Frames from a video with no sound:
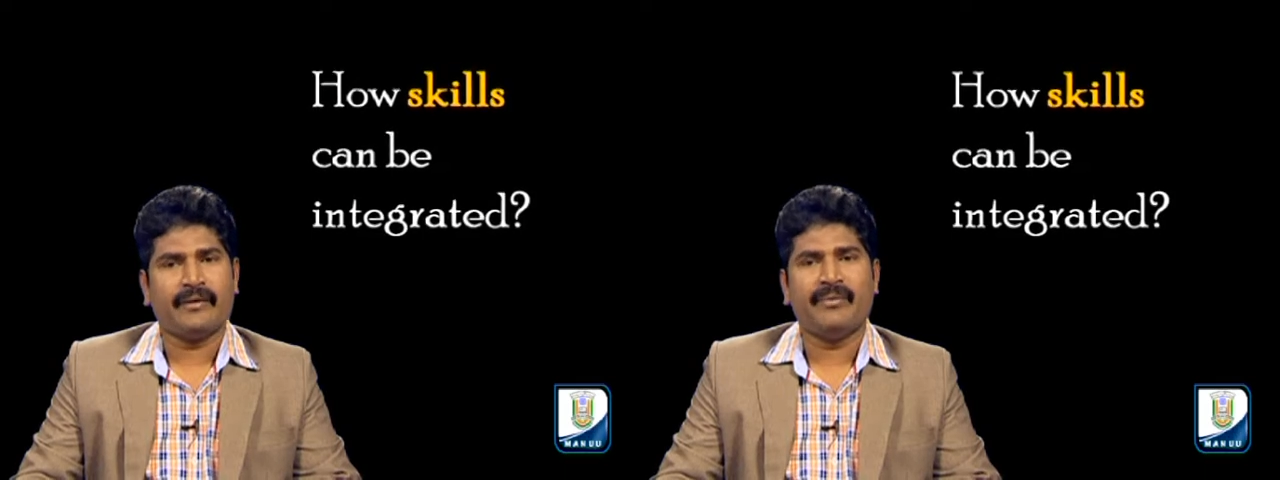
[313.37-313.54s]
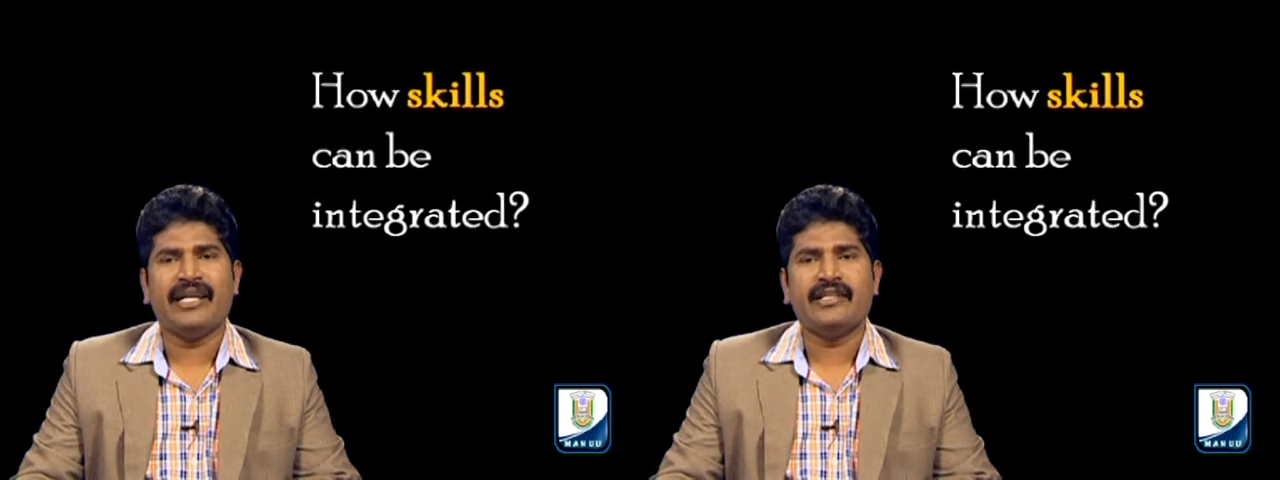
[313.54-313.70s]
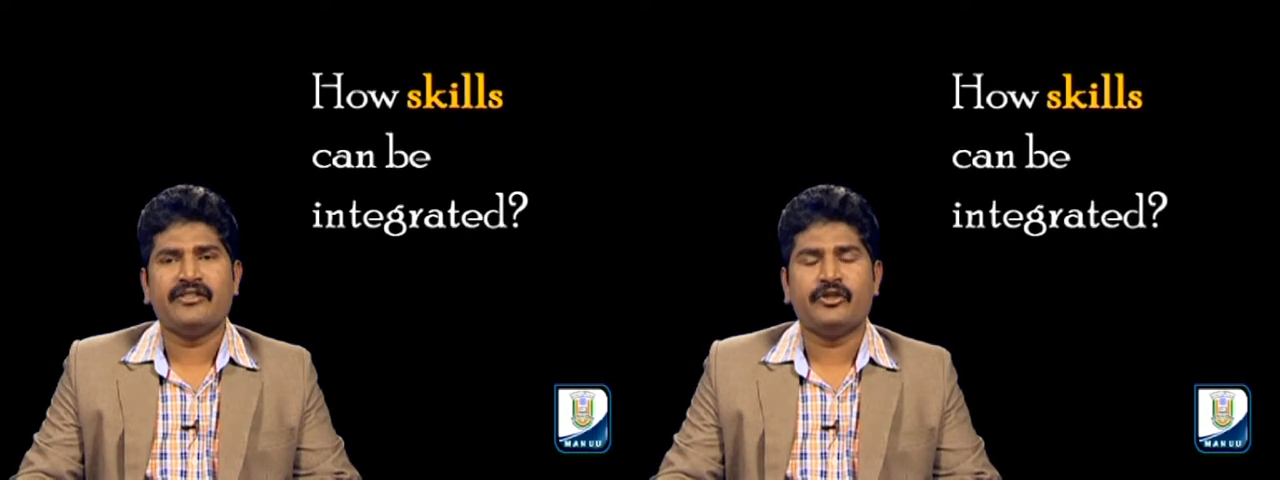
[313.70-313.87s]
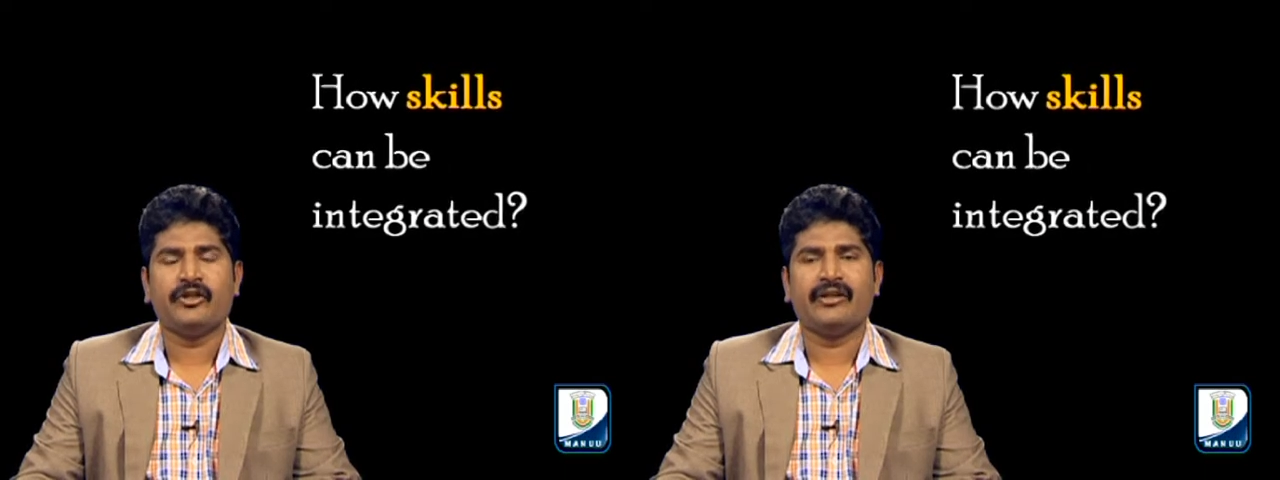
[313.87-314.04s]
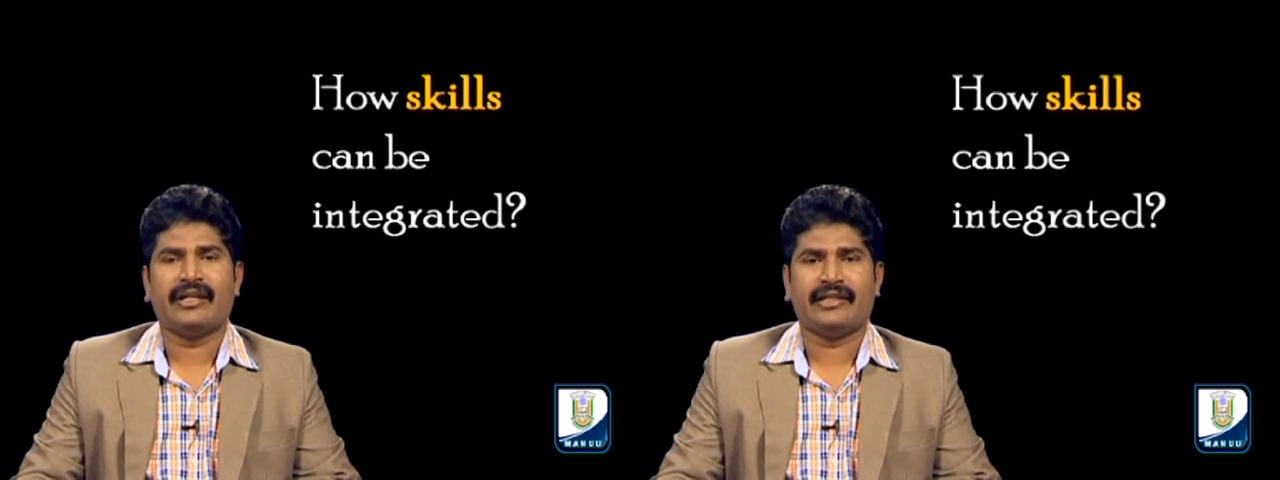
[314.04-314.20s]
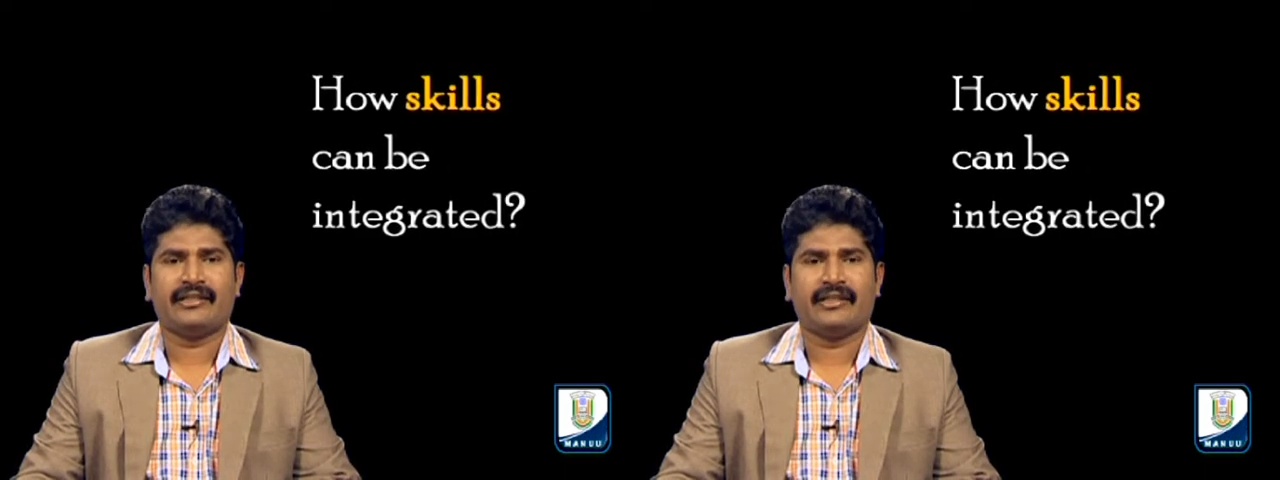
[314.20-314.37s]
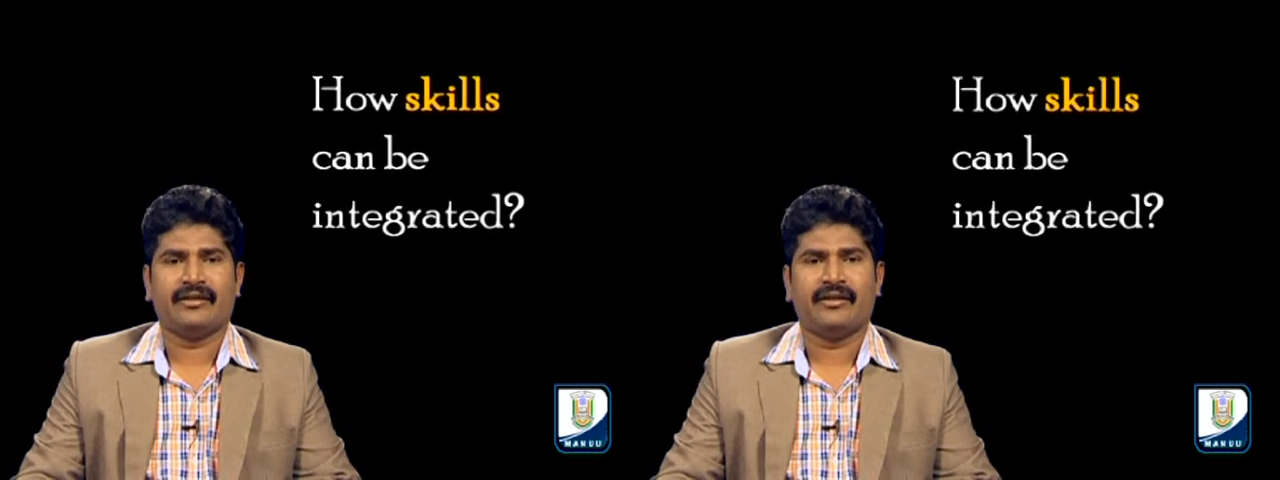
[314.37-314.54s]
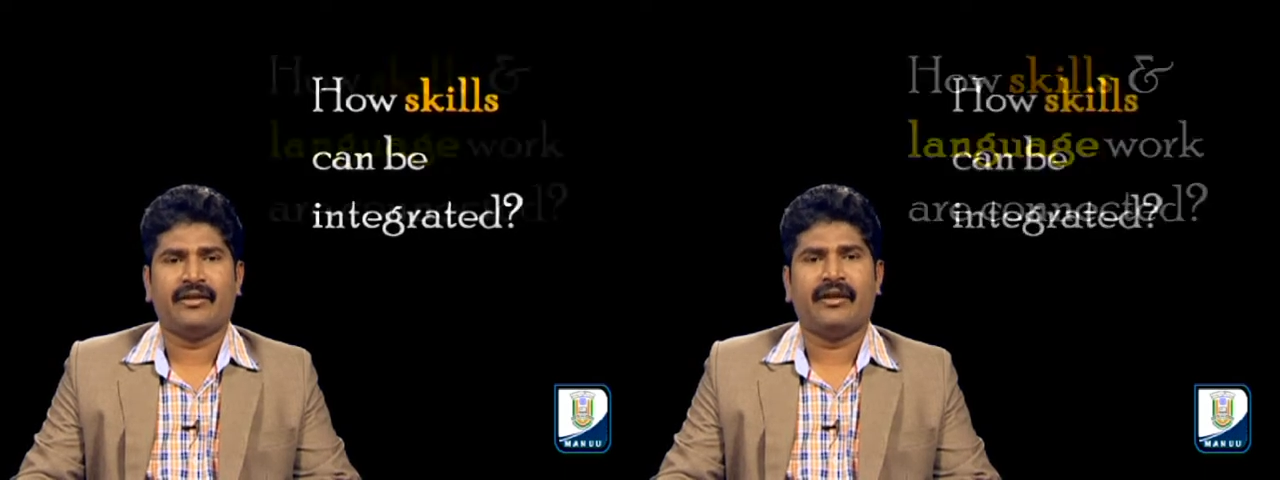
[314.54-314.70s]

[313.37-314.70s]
be integrated